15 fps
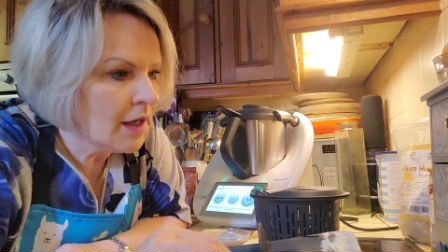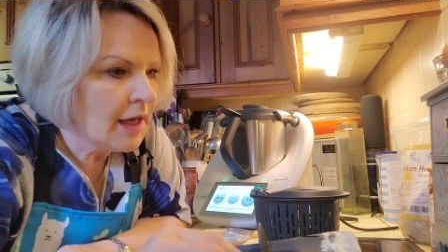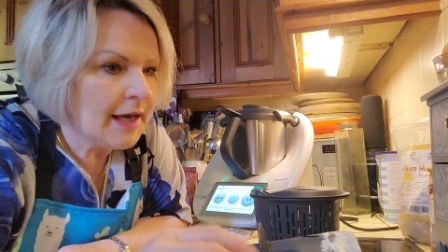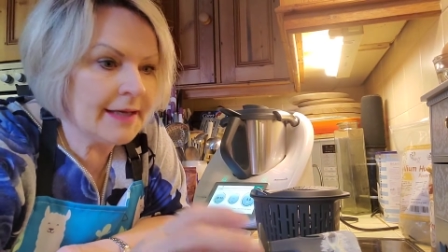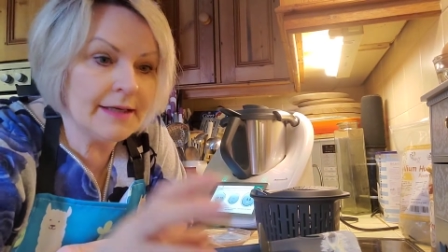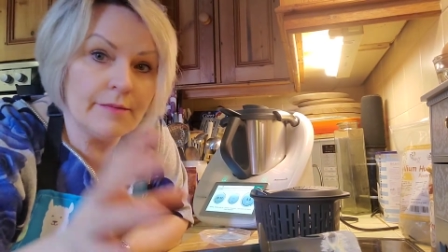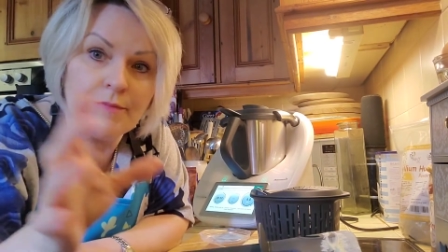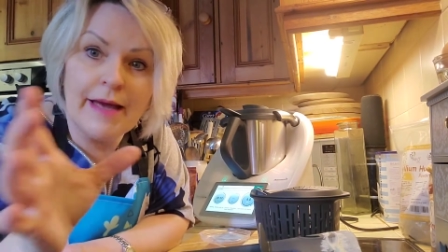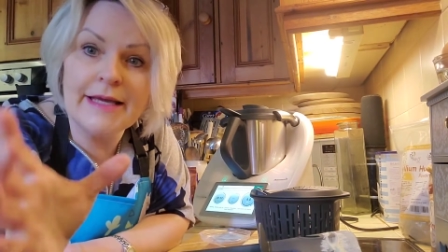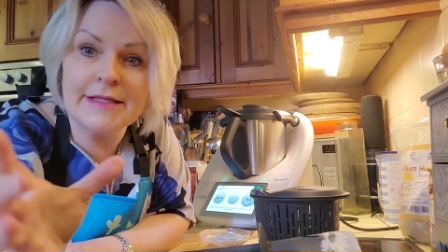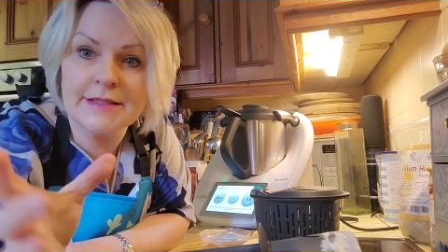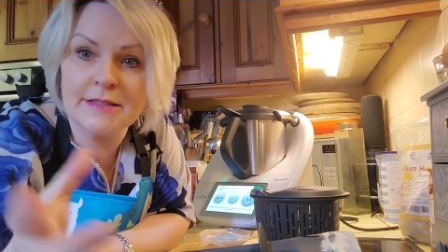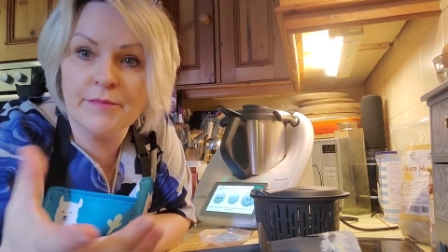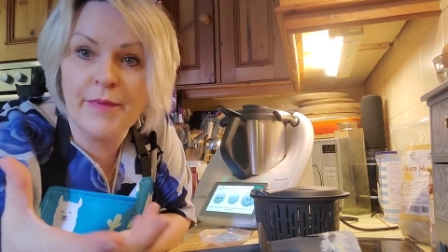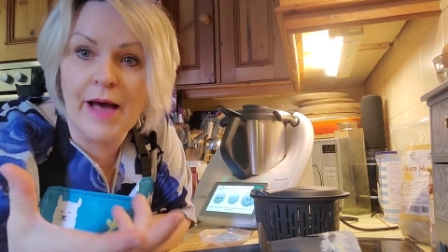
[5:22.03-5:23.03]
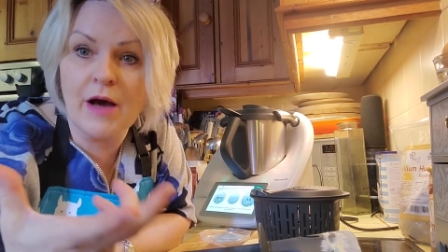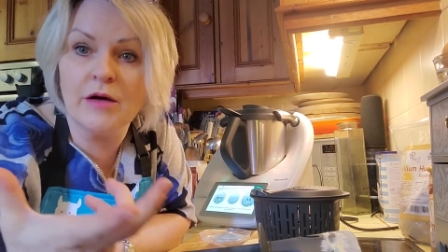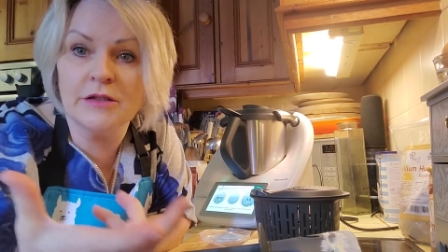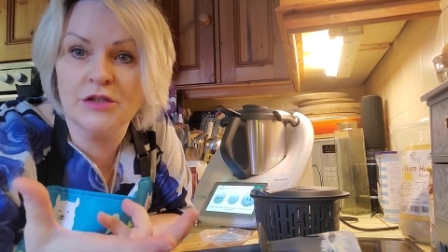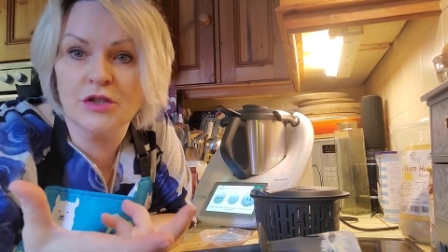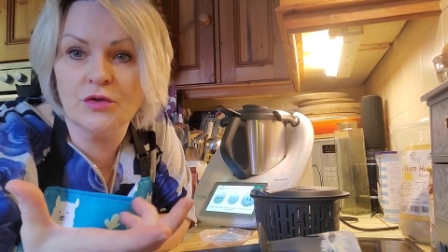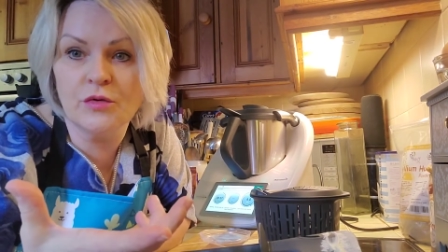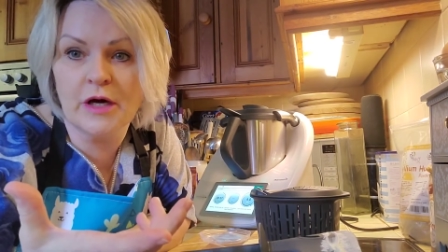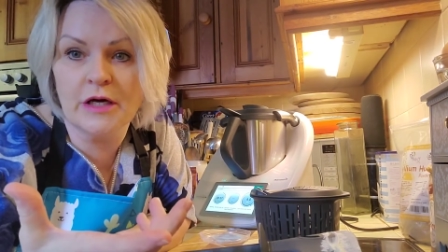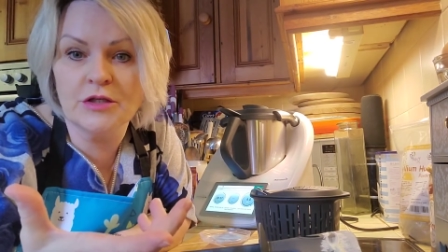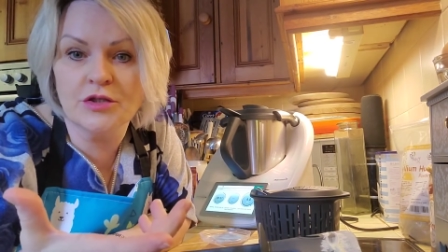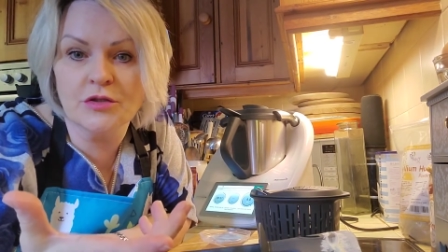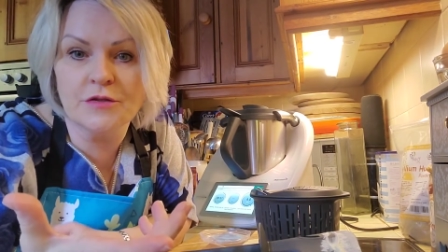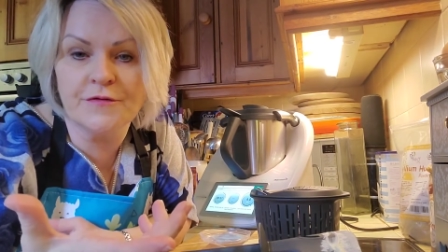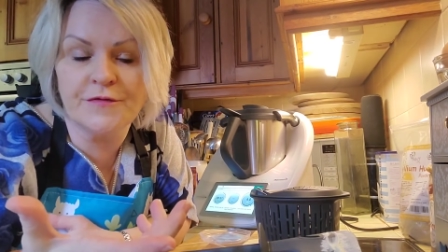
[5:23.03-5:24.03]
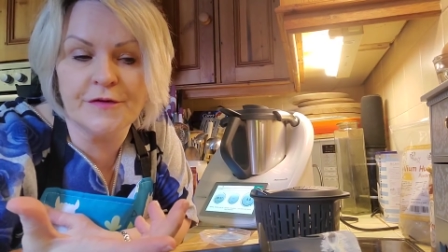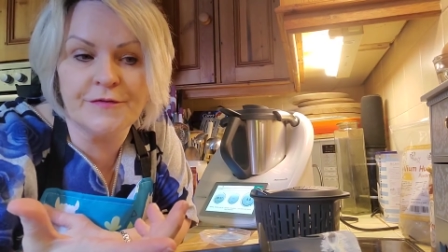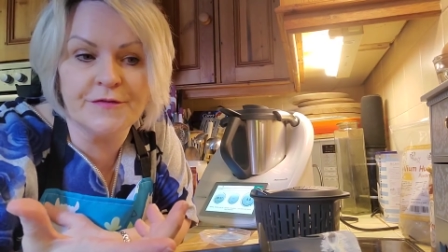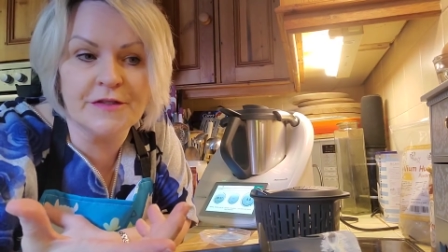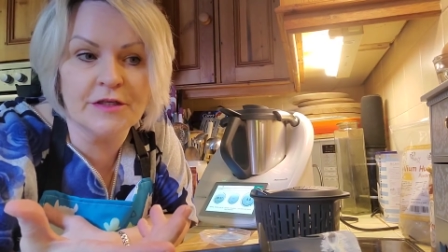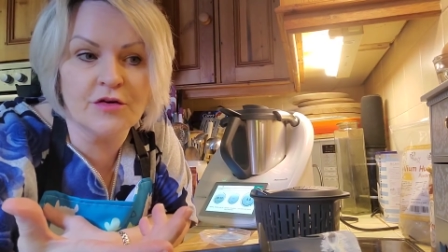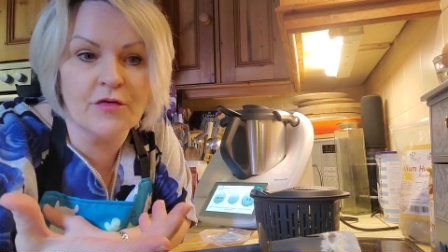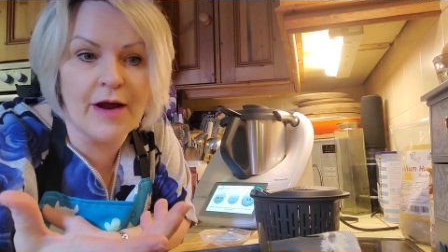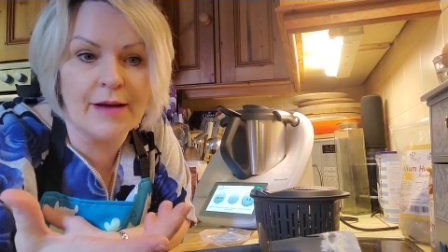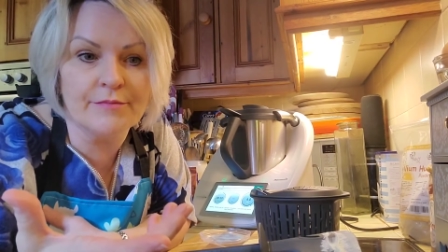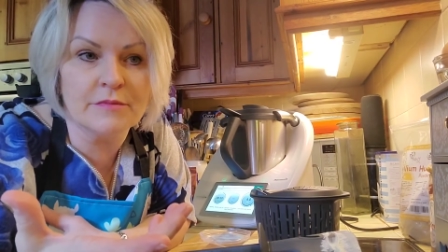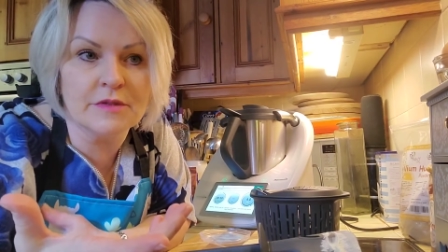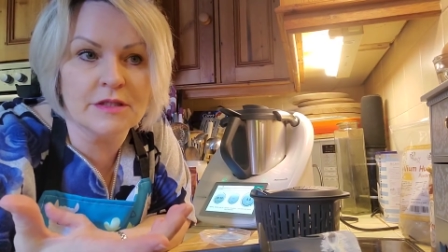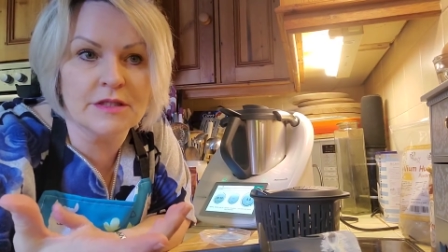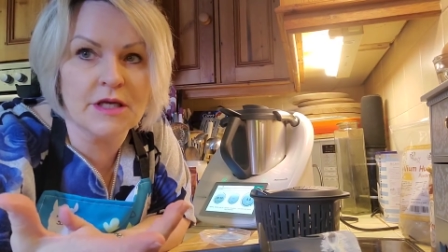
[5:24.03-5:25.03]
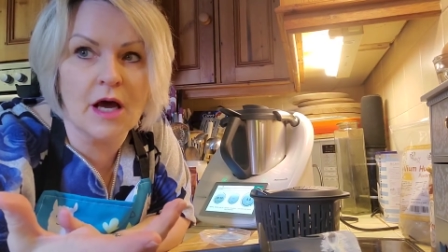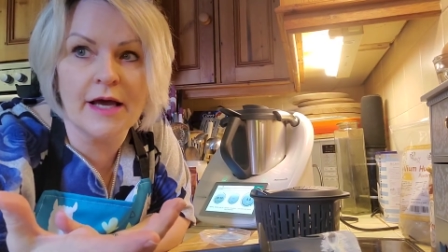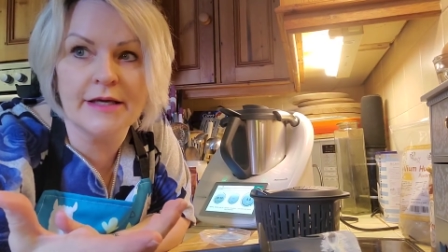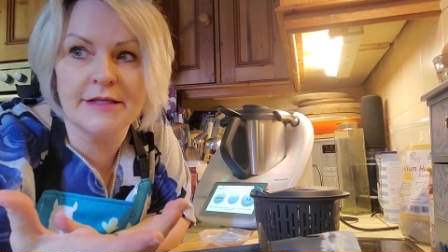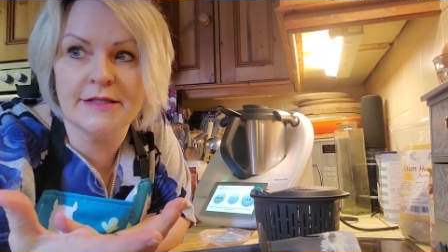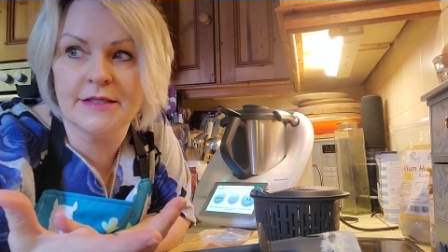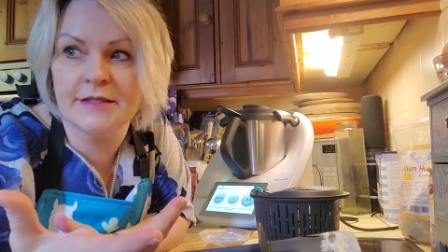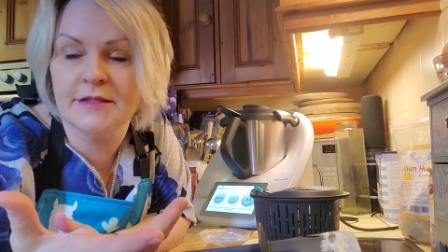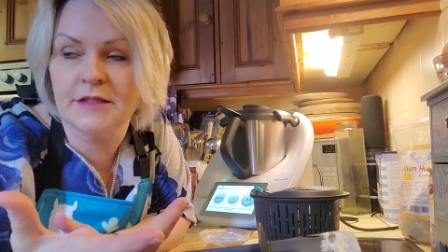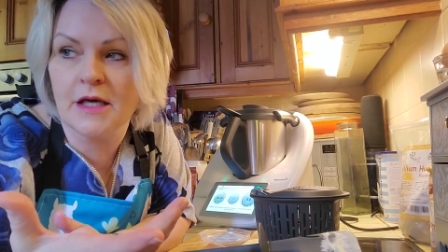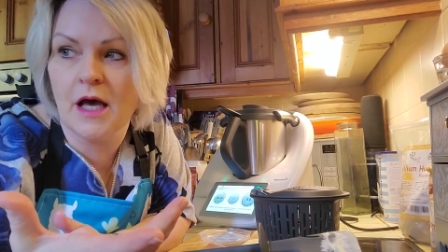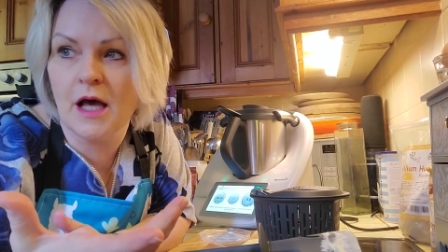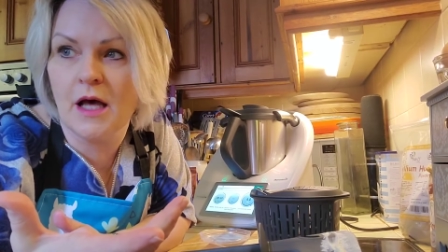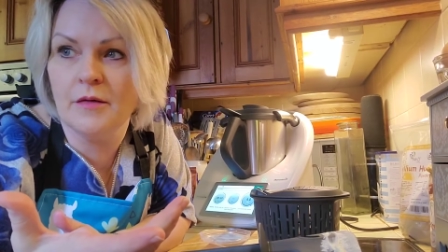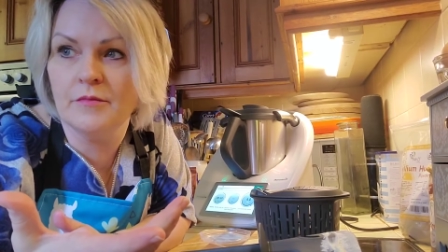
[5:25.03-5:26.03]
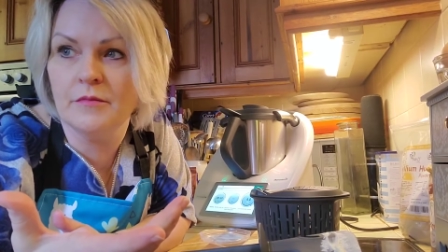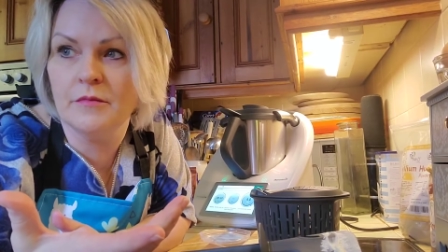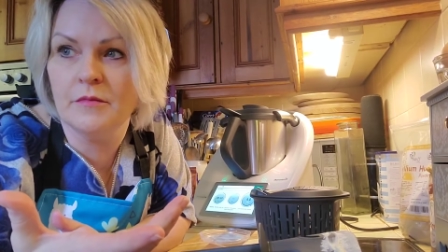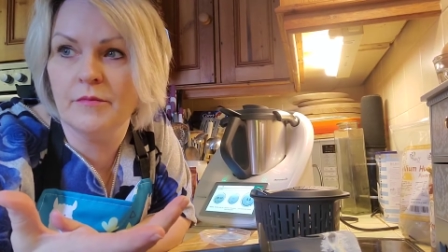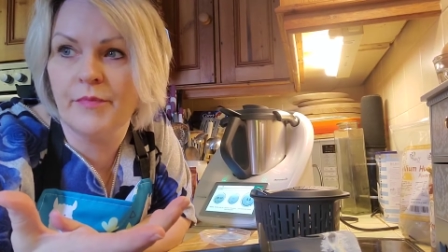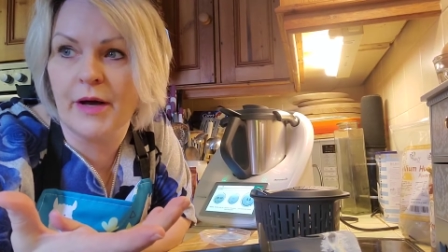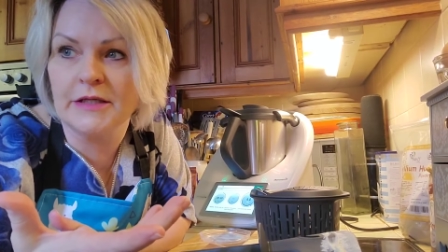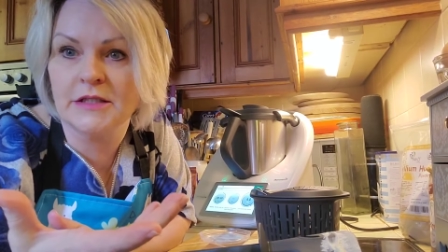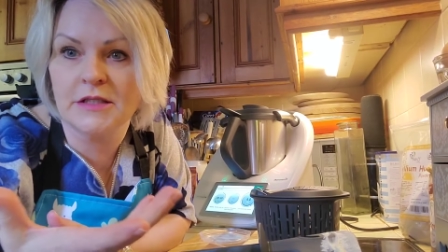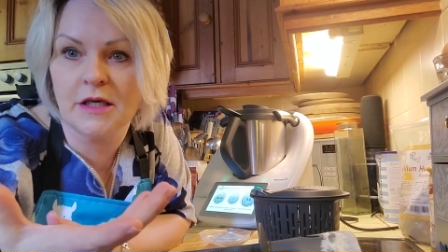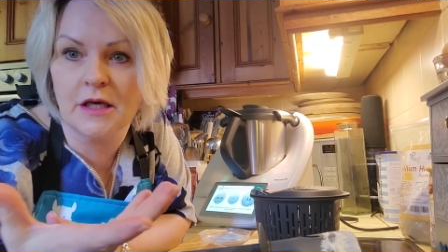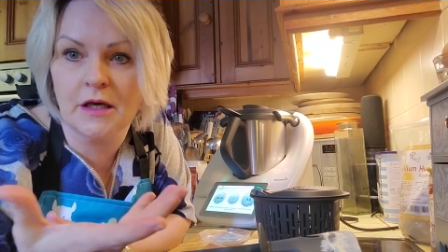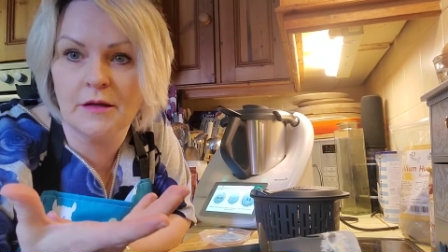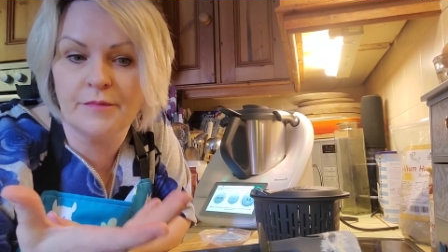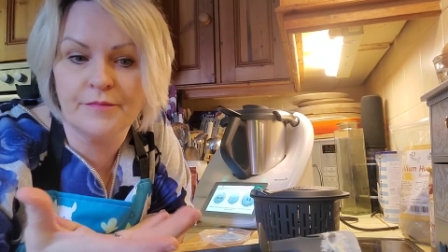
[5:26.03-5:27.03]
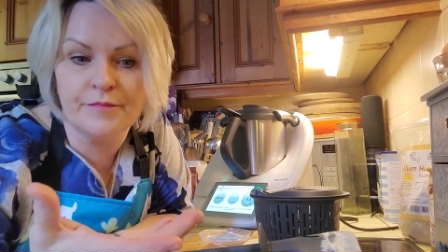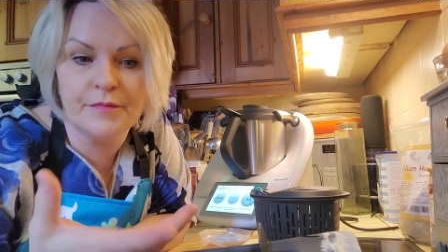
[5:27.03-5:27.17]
and it makes about a 250 gram sized butter.